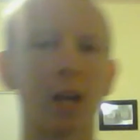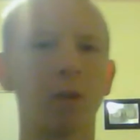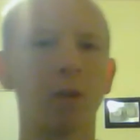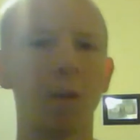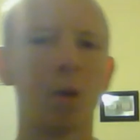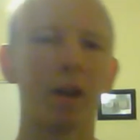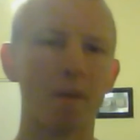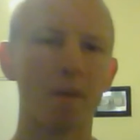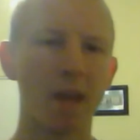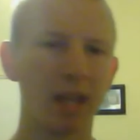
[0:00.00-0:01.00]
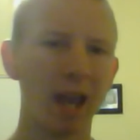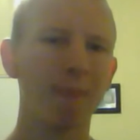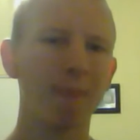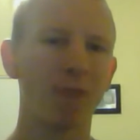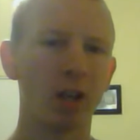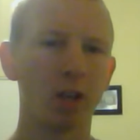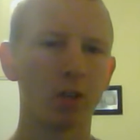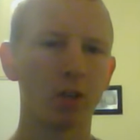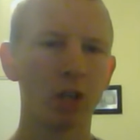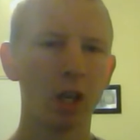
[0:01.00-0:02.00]
channel and wanted to make game
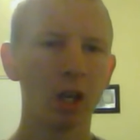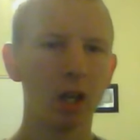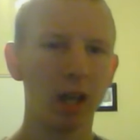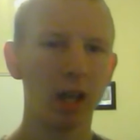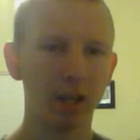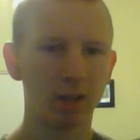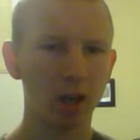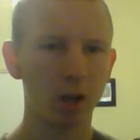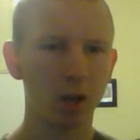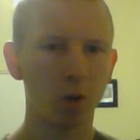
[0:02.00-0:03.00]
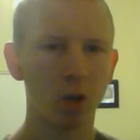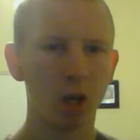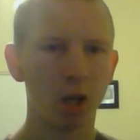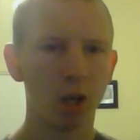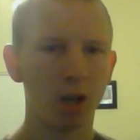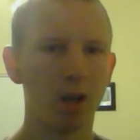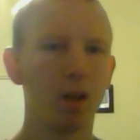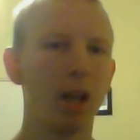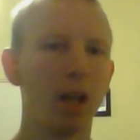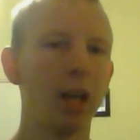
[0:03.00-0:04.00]
videos. And so,
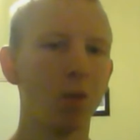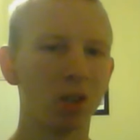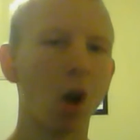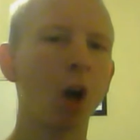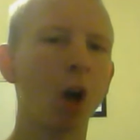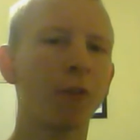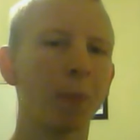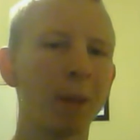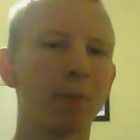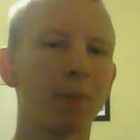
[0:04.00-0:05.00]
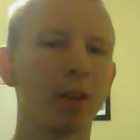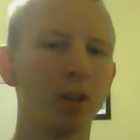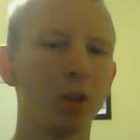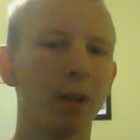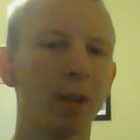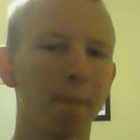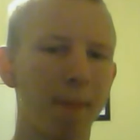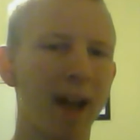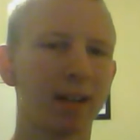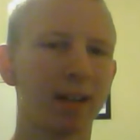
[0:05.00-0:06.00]
it was hard for people to do it
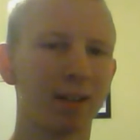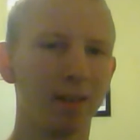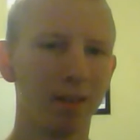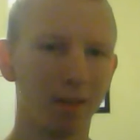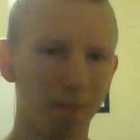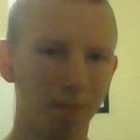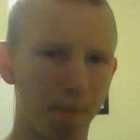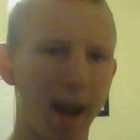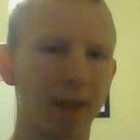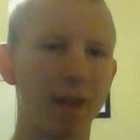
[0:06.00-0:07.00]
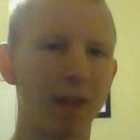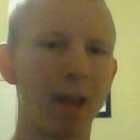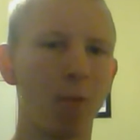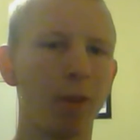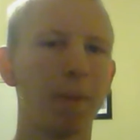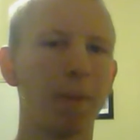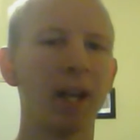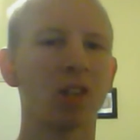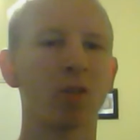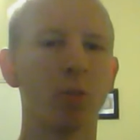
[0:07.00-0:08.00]
back then when the
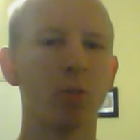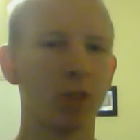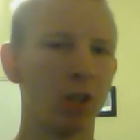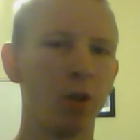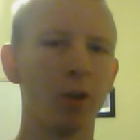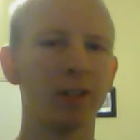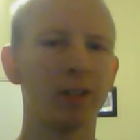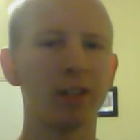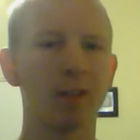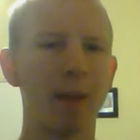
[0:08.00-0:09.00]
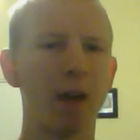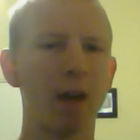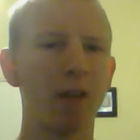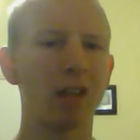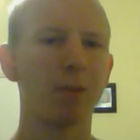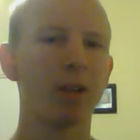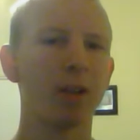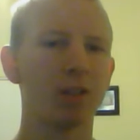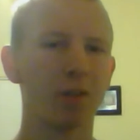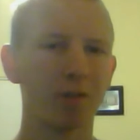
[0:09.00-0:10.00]
PS3 was the newest system out, as well
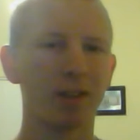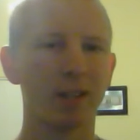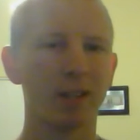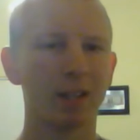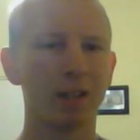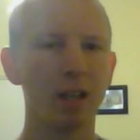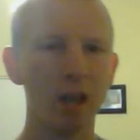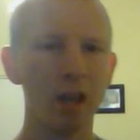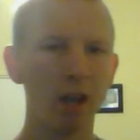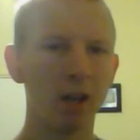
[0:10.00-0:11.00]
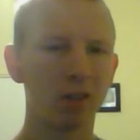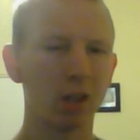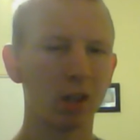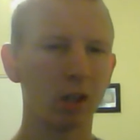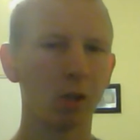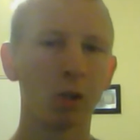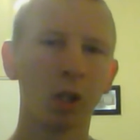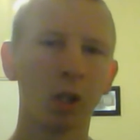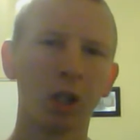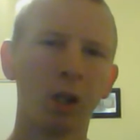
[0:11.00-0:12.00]
as the 360. So,
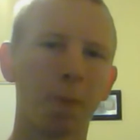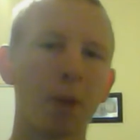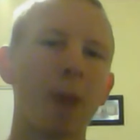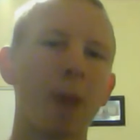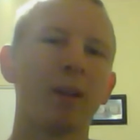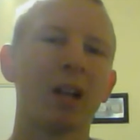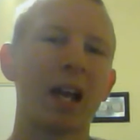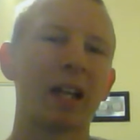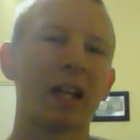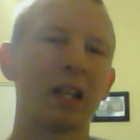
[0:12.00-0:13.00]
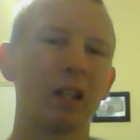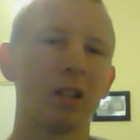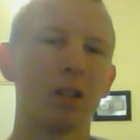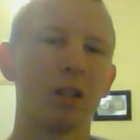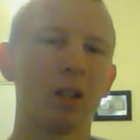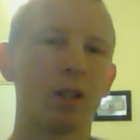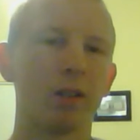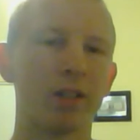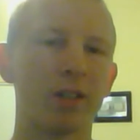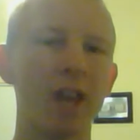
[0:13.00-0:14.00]
probably
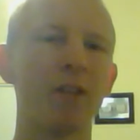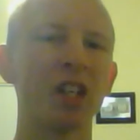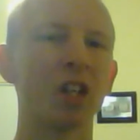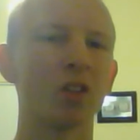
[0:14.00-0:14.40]
7